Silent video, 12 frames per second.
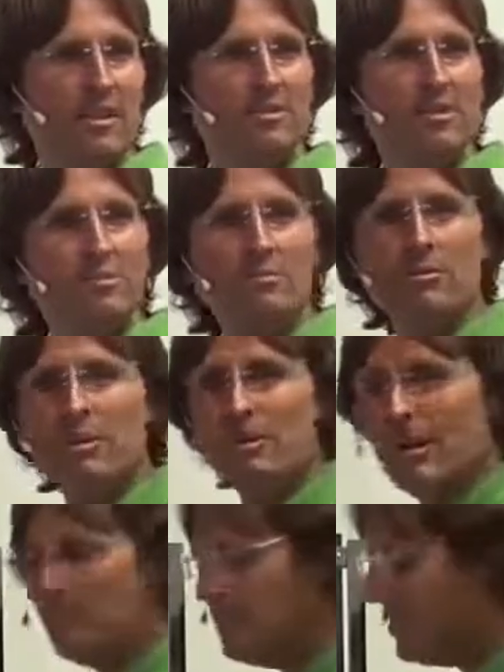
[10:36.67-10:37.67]
So she'll
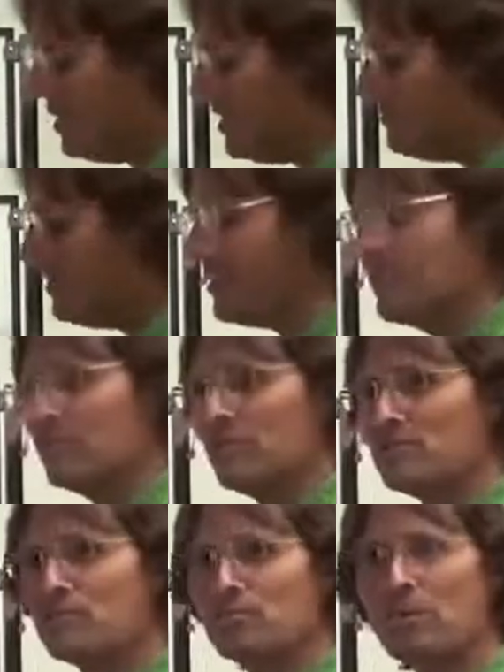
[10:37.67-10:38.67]
grow up believing
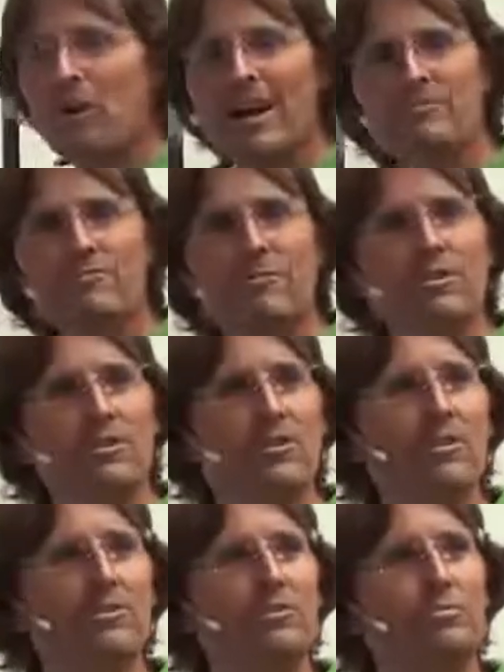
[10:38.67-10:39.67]
that it's right for
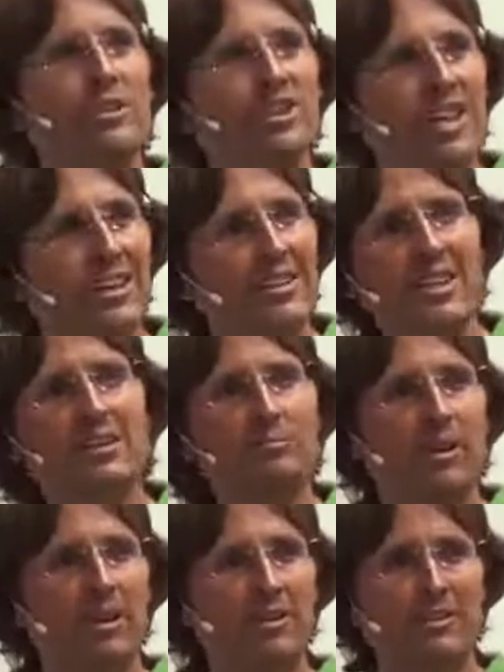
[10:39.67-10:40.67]
her to reject
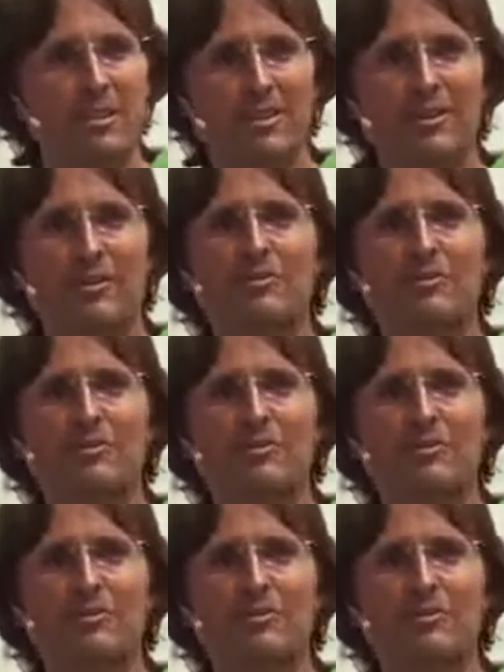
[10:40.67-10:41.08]
anybody